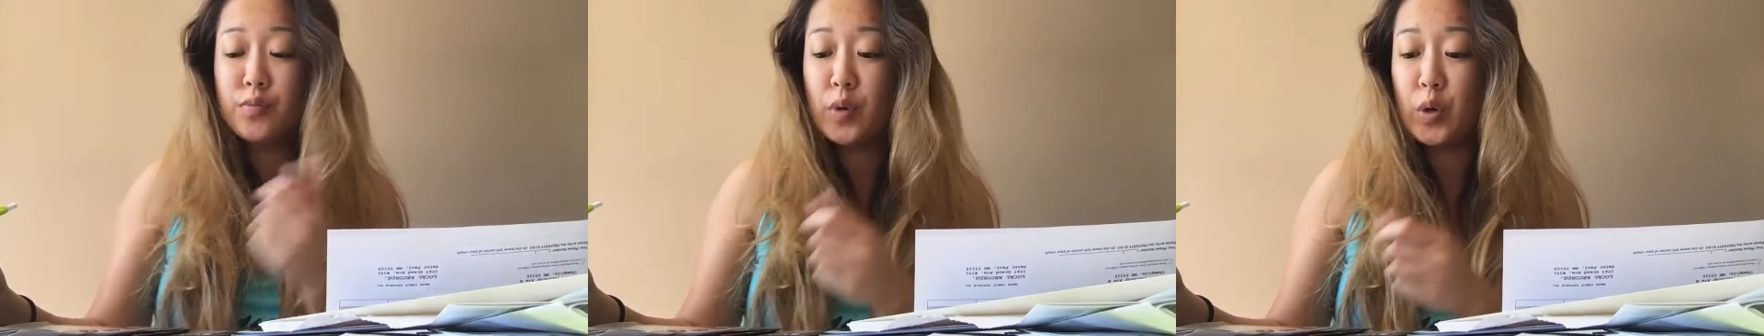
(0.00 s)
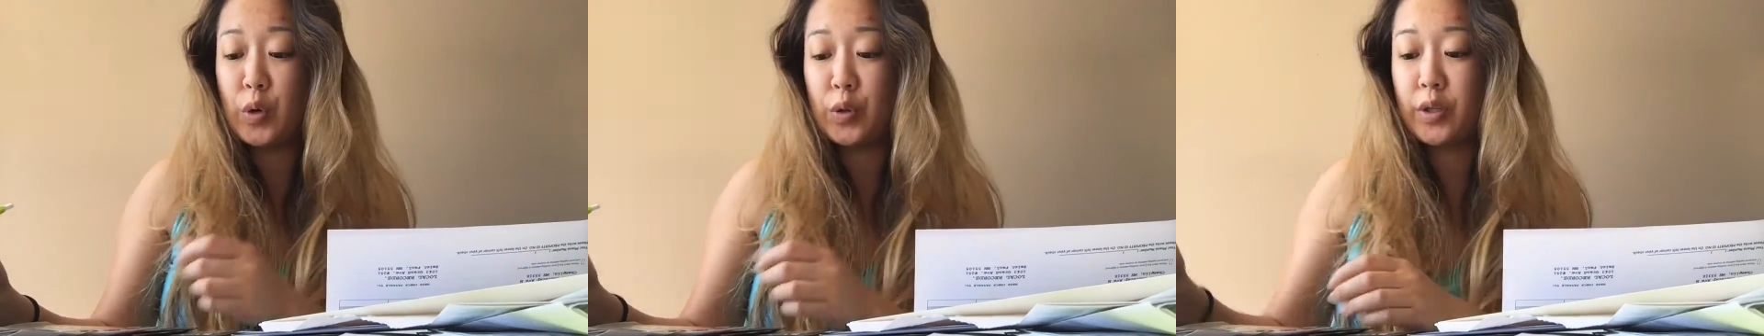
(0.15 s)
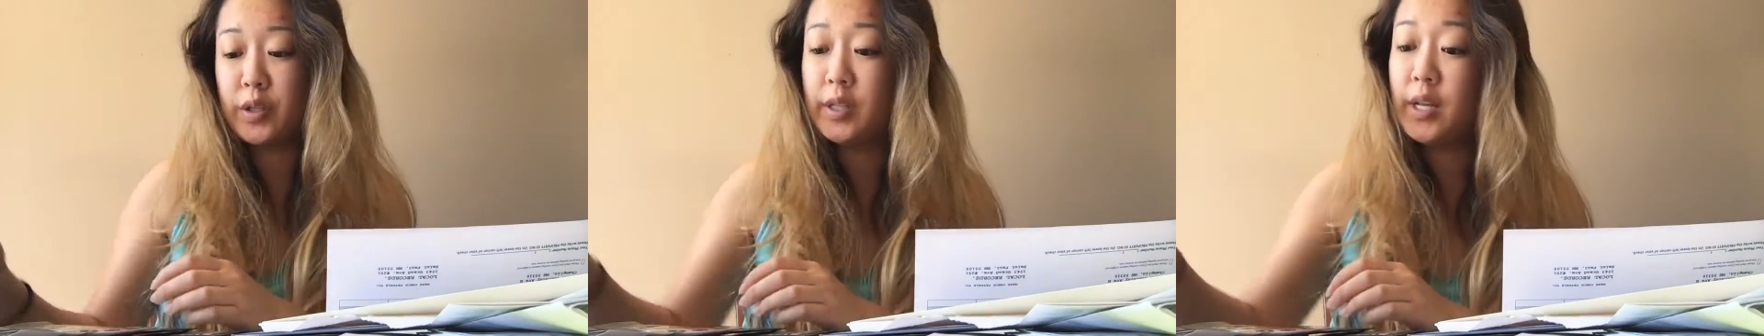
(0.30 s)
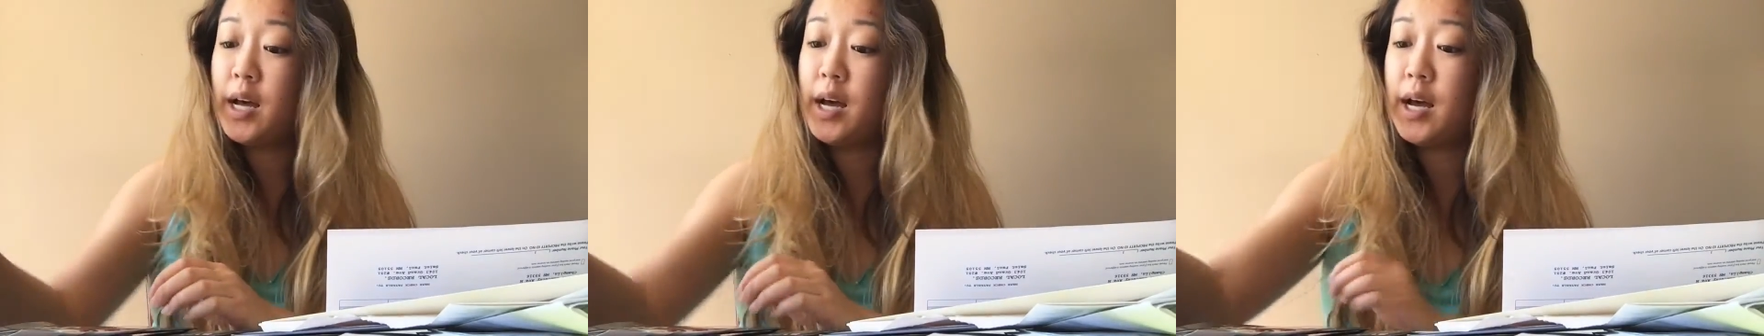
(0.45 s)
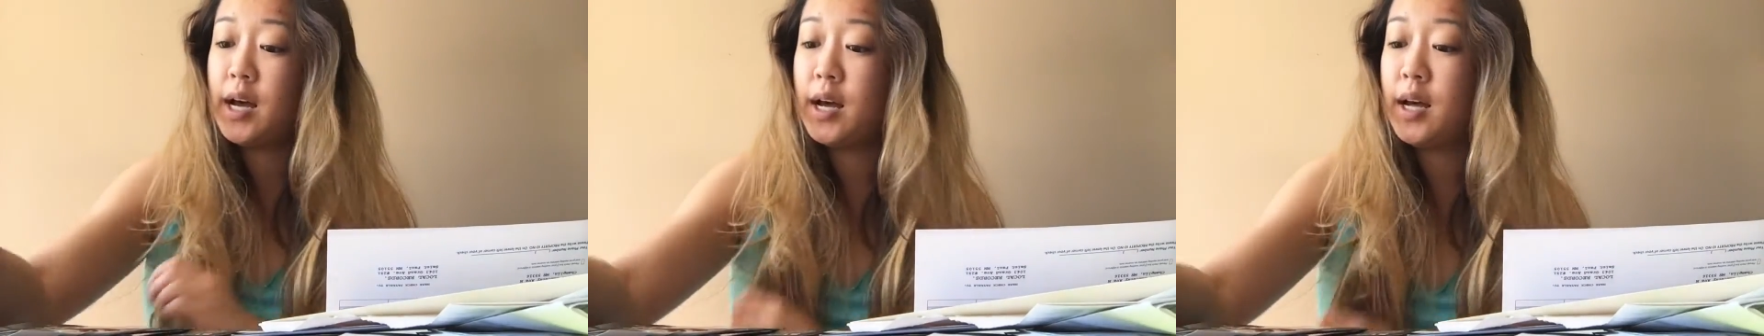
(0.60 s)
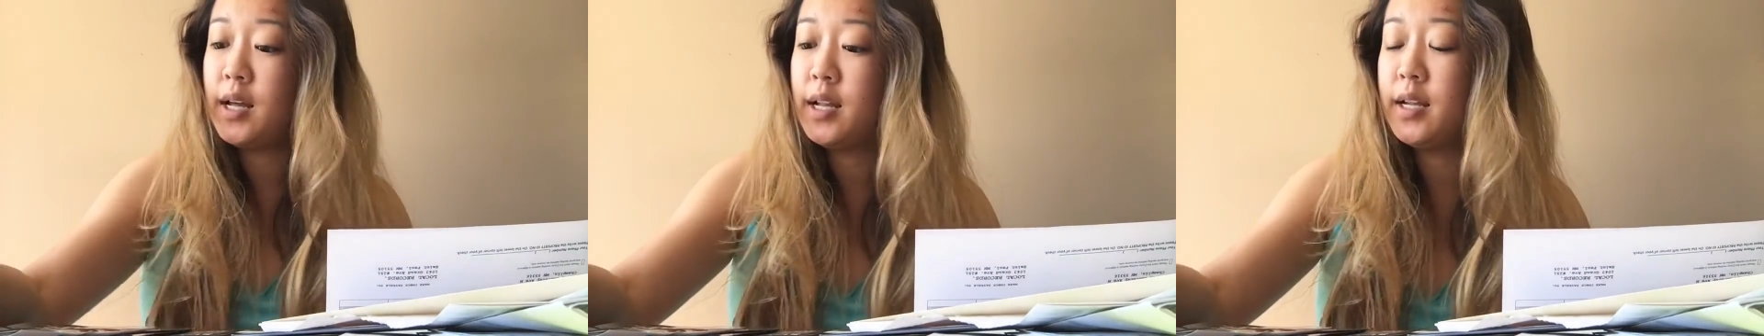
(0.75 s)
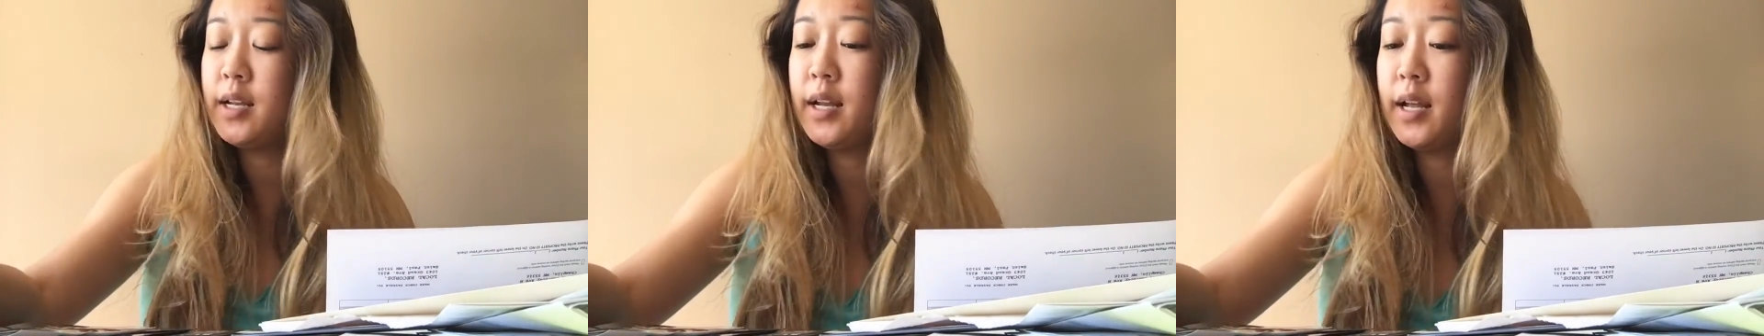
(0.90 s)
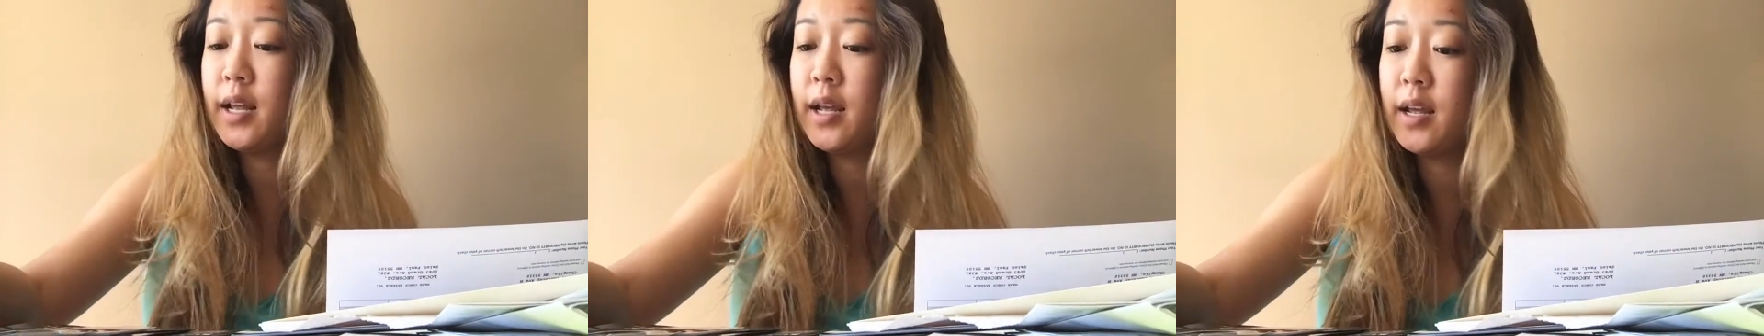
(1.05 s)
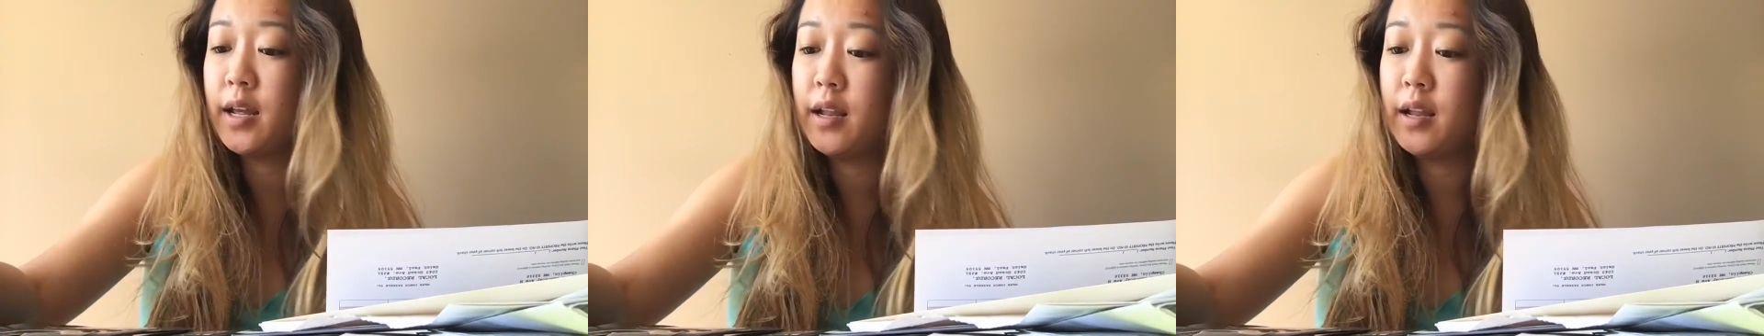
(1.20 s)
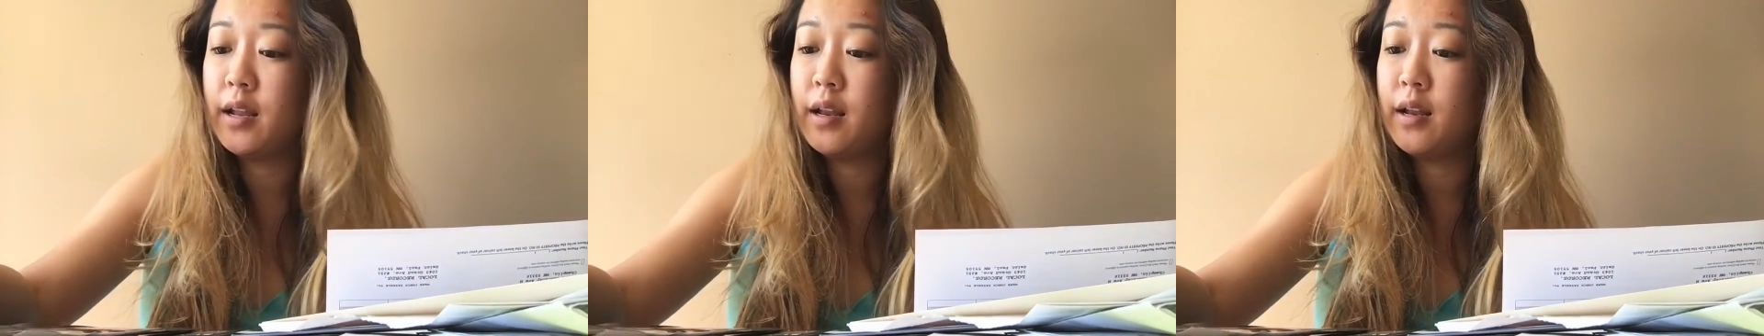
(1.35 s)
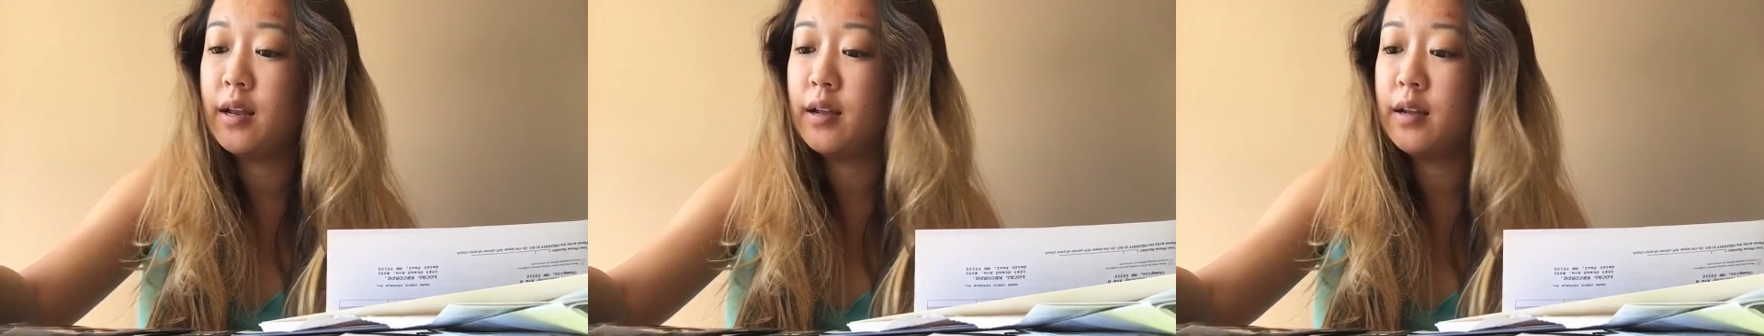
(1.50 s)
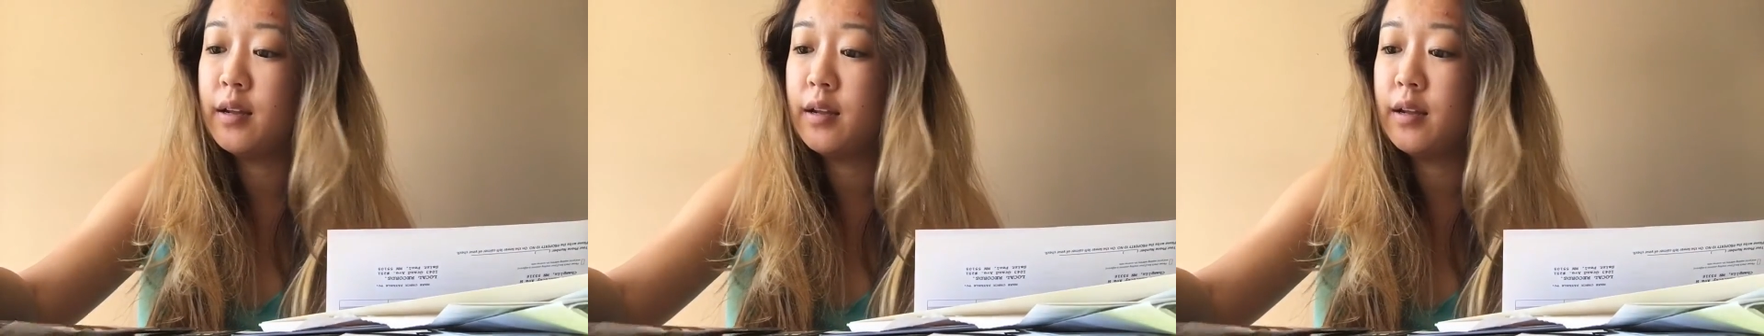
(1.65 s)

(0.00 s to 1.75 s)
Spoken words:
mow the lawn and